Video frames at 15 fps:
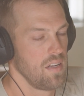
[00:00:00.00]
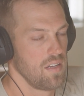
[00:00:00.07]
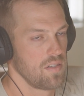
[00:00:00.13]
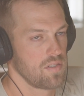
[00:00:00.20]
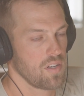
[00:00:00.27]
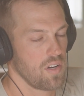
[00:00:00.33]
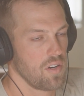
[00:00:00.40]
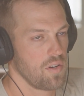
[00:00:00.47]

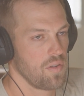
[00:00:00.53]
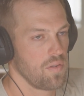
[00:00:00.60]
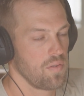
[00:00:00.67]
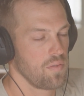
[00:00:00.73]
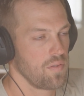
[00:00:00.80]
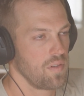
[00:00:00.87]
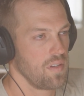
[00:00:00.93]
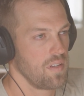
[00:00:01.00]

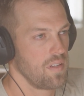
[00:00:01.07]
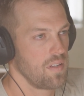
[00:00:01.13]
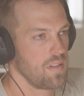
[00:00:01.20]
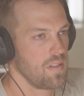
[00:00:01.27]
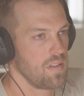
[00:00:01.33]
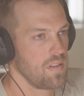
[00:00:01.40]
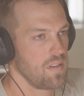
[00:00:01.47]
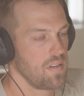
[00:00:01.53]
So
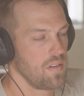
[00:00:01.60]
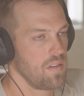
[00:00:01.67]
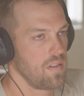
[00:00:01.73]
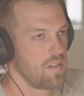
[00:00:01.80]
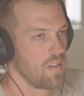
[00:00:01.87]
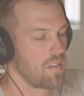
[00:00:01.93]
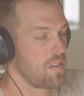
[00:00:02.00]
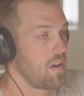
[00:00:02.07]

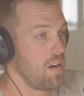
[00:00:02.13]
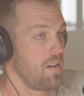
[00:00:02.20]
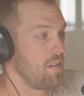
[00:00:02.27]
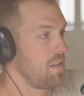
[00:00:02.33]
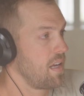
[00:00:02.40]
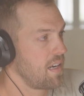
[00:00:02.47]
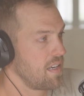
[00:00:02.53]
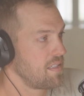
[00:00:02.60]
the thought,
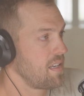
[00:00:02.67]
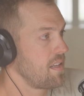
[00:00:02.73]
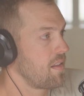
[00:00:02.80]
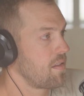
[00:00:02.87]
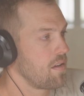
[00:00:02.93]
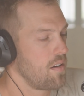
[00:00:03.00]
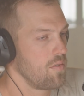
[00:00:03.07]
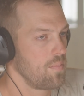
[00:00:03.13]
like I said,
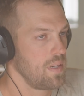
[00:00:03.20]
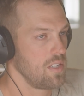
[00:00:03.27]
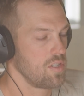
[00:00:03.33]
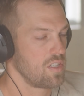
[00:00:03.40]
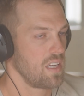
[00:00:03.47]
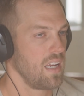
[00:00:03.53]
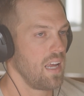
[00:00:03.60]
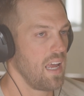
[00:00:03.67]
would be
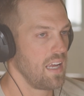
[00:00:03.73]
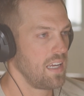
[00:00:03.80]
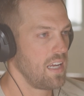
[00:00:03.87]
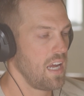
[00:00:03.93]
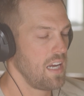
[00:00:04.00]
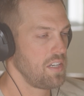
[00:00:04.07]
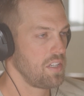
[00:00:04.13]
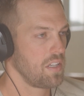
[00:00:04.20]
just
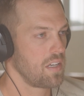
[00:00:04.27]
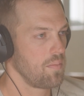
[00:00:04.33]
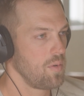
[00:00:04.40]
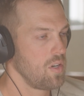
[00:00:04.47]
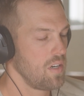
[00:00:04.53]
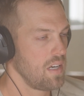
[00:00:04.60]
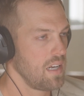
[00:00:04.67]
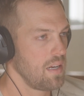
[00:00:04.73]
engaging the
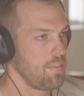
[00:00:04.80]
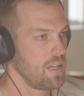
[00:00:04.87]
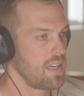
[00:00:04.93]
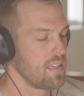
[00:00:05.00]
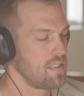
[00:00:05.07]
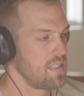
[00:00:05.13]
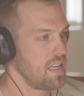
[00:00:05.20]
community, because